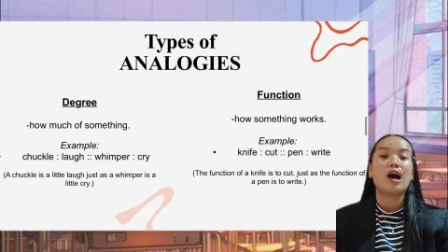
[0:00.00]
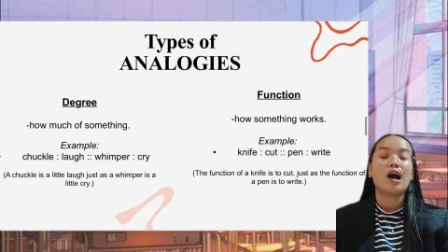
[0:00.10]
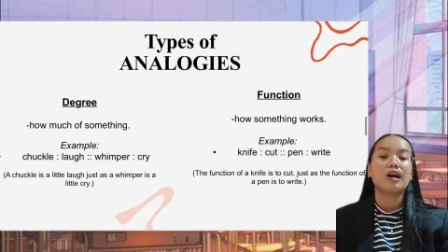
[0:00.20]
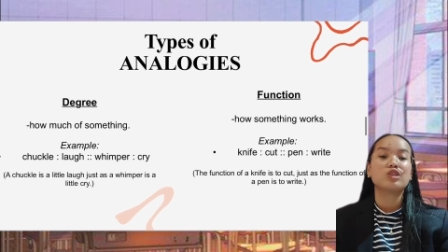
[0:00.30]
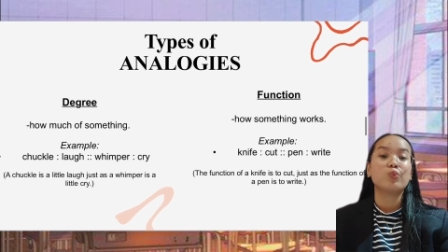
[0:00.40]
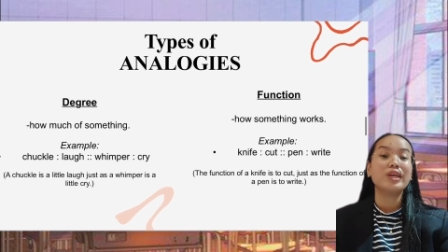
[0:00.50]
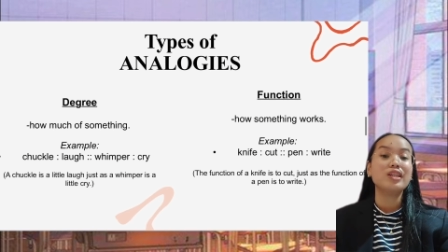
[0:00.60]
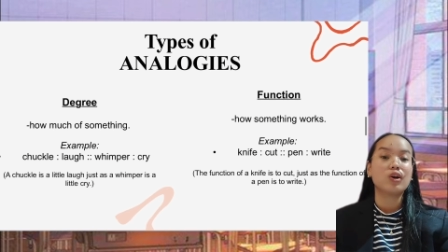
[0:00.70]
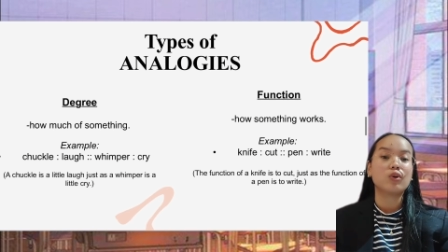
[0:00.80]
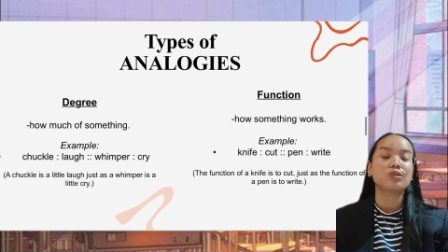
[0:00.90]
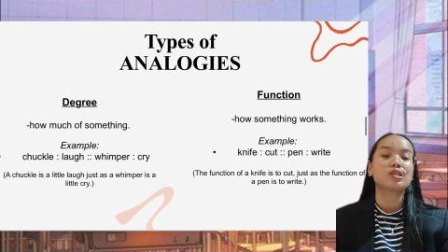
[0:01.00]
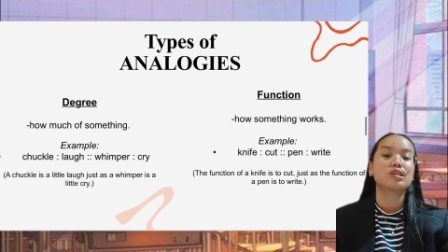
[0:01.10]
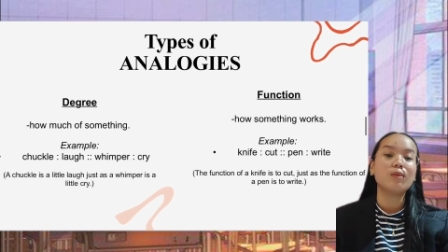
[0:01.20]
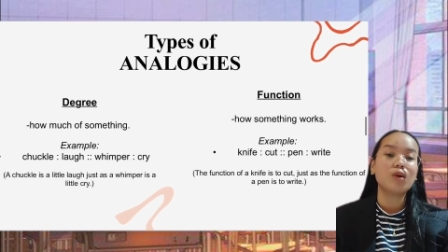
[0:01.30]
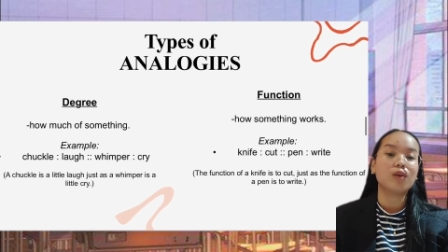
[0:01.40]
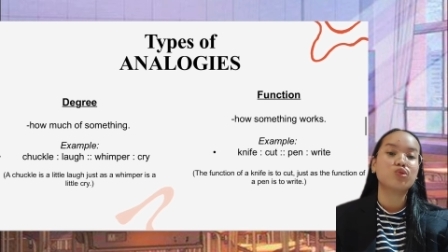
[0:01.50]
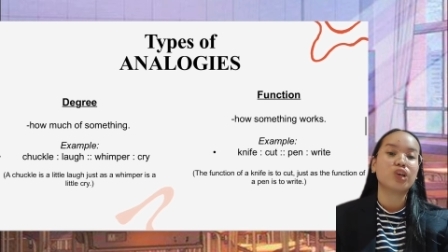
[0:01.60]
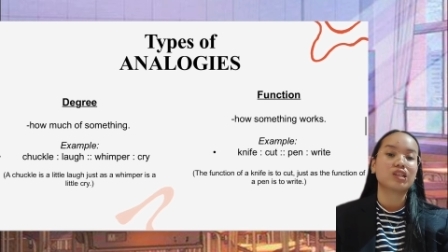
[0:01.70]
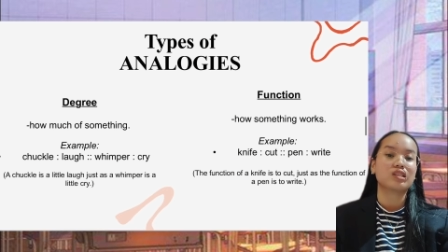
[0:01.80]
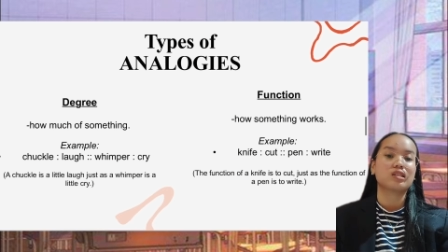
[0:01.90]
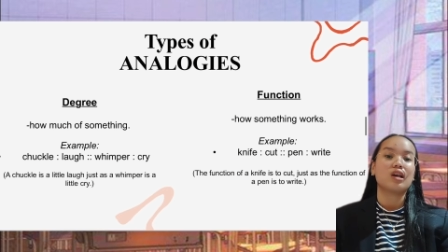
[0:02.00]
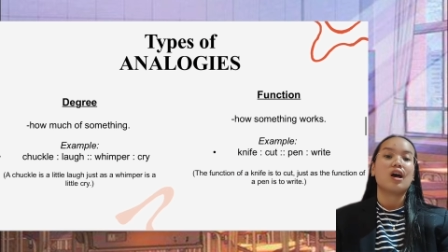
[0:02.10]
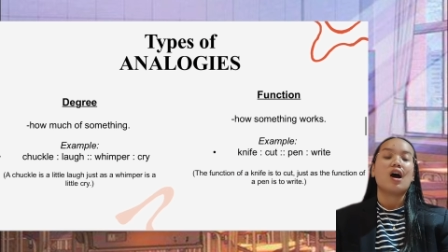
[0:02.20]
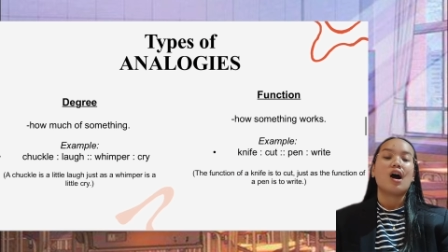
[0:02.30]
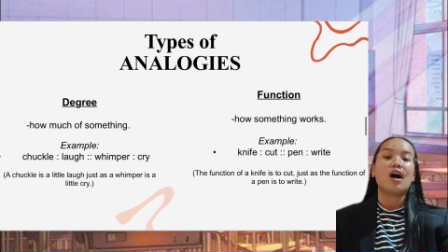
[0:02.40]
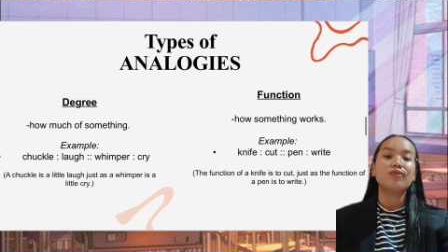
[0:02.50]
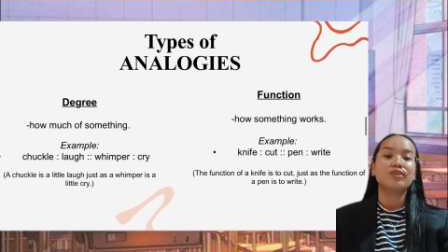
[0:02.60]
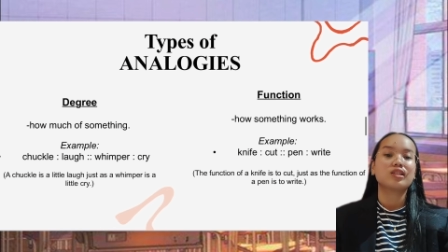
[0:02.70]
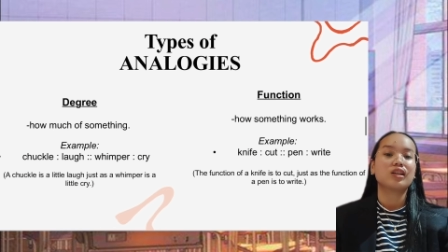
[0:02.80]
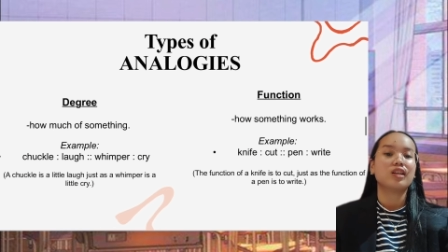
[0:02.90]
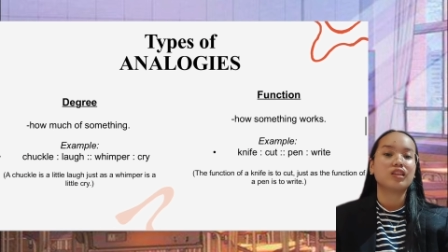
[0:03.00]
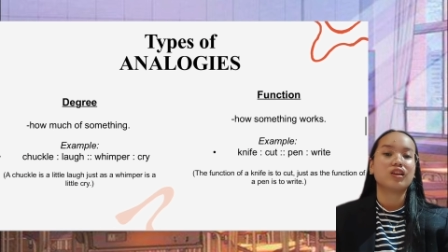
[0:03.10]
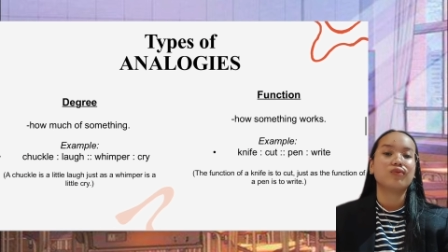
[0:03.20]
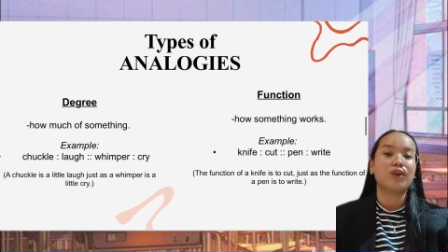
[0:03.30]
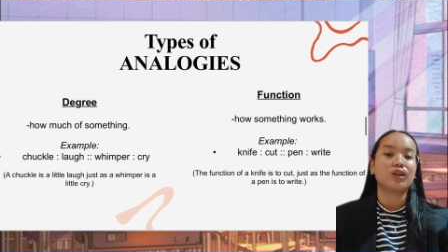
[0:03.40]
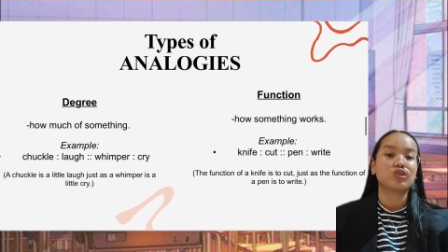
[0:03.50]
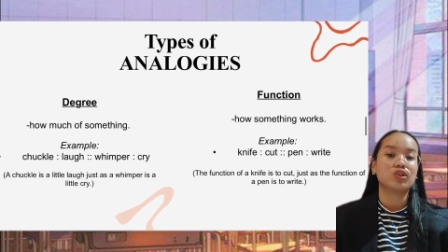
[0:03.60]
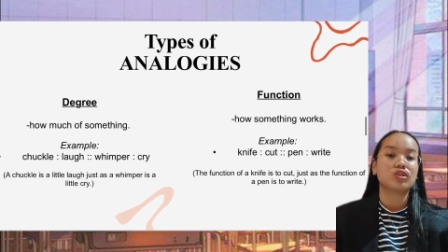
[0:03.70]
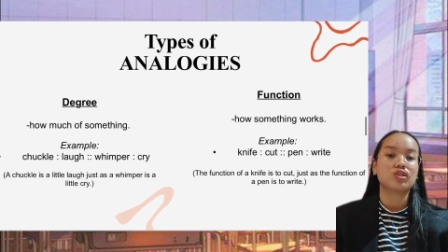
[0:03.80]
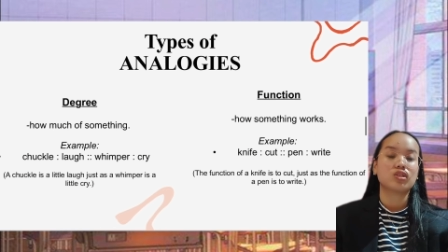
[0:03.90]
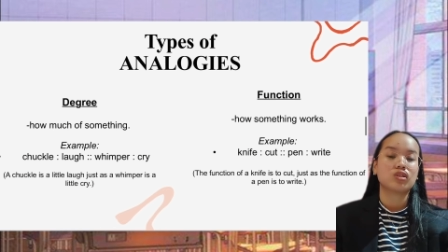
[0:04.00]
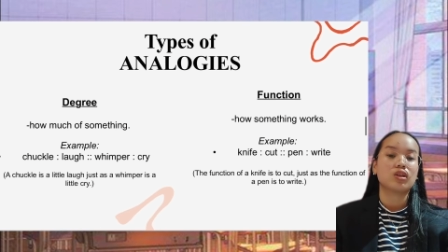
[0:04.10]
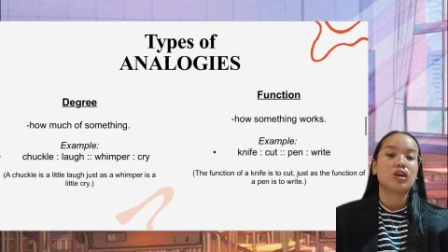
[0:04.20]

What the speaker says: As we know, some objects have designated functions.